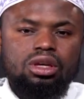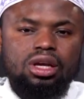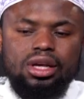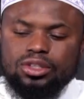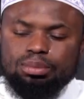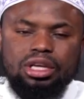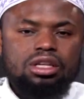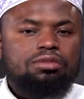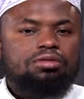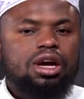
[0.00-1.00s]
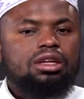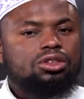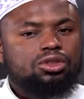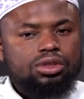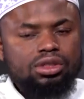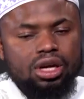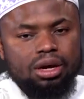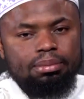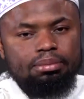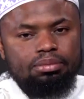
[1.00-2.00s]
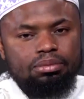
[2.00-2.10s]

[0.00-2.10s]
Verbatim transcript: He is being invited to stop.